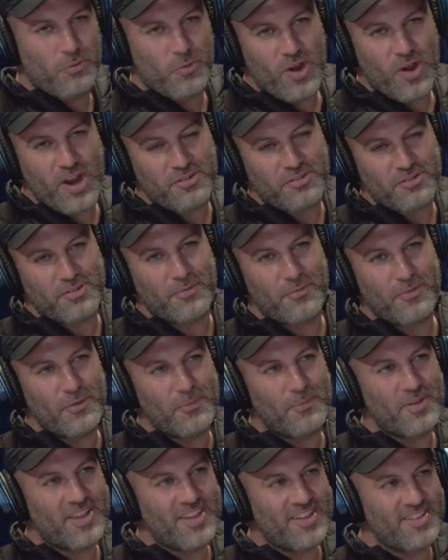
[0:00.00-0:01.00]
Gracious of you,
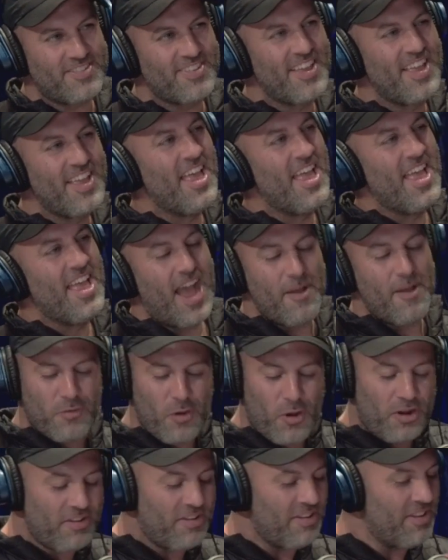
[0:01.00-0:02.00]
because I've
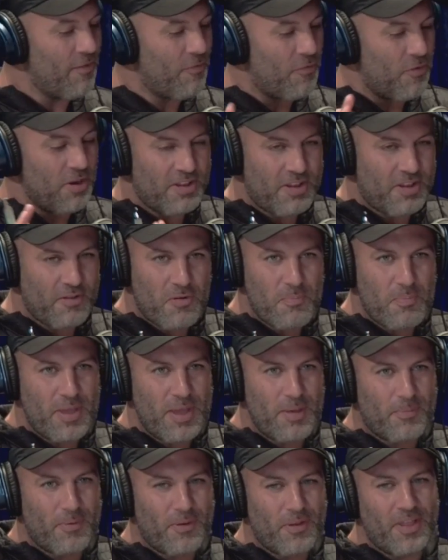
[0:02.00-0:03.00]
talked to different
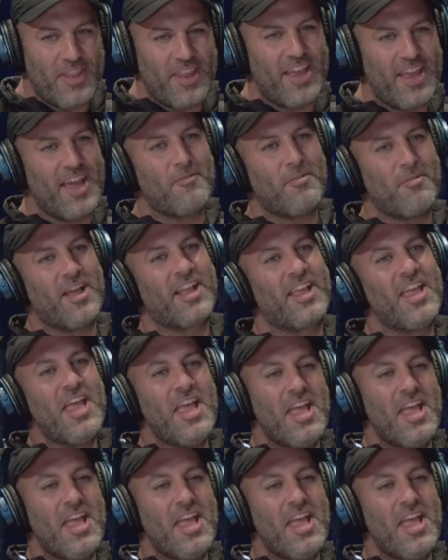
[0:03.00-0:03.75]
people and they have like